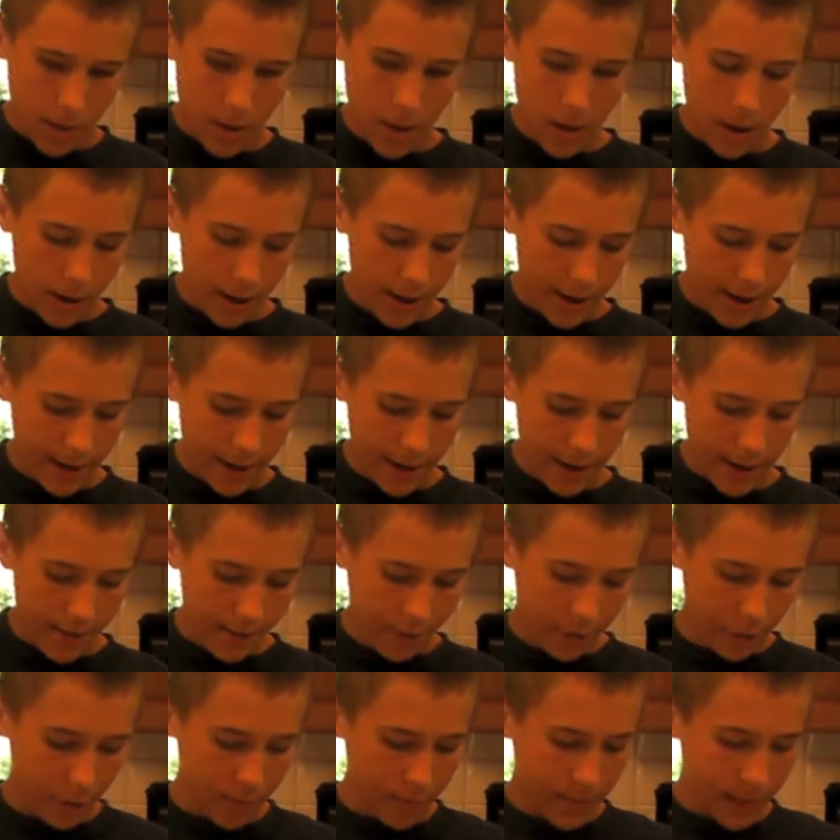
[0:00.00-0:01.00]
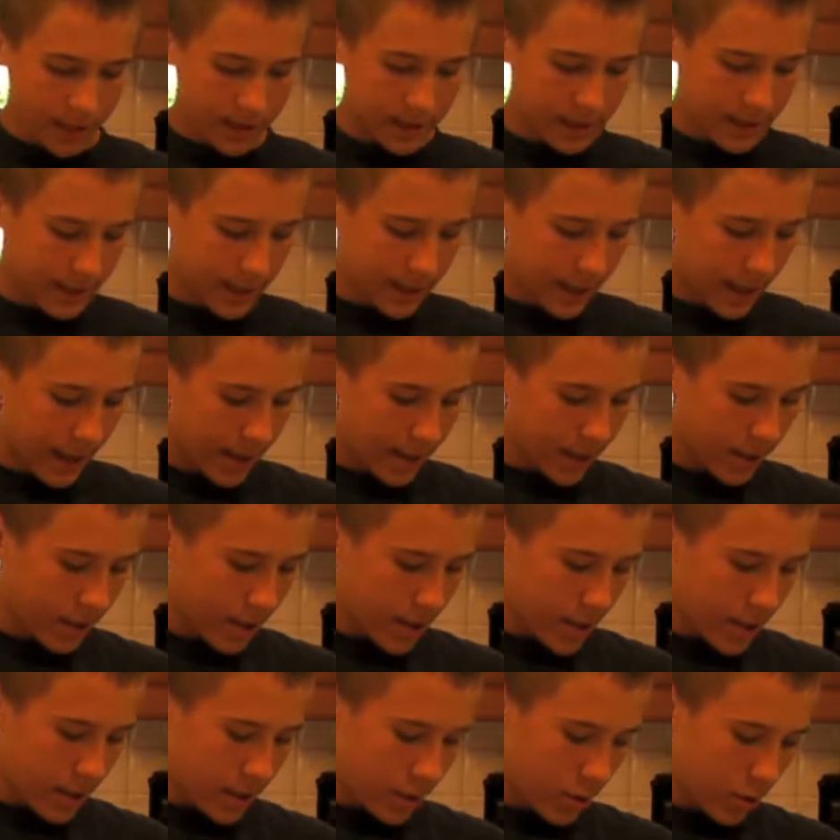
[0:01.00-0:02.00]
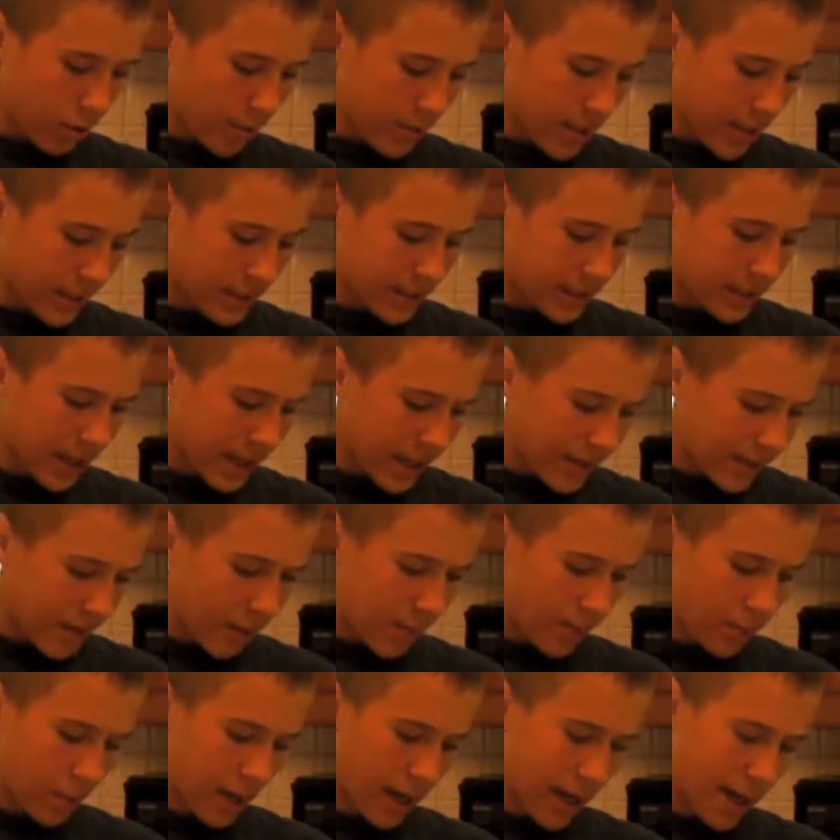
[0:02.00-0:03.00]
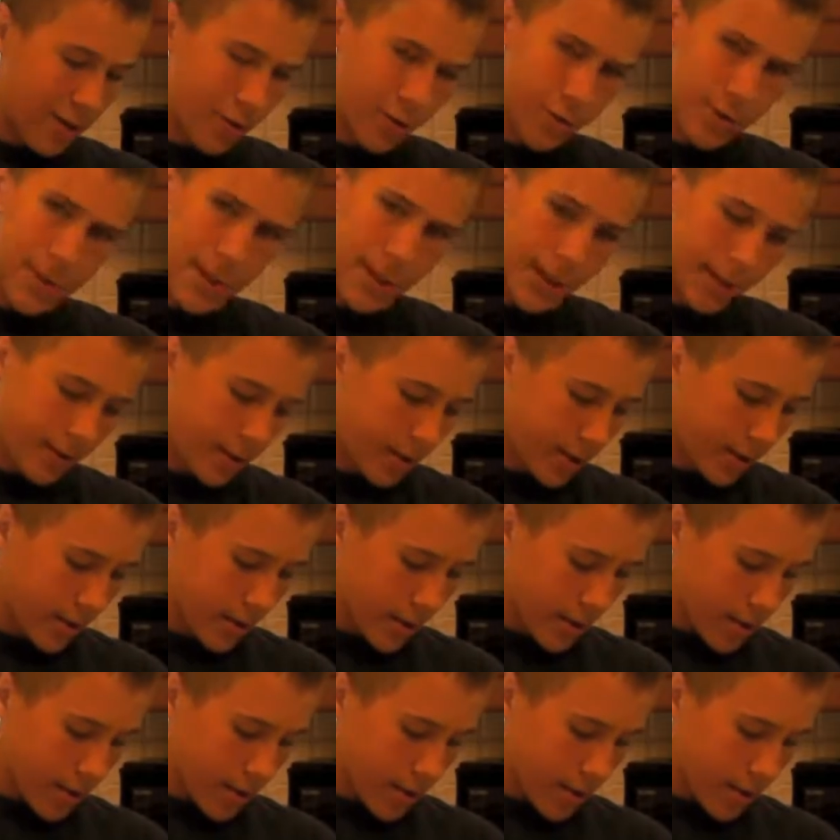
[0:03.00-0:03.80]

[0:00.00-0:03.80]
Alright, after you mix it together, so it makes kind of a brown color,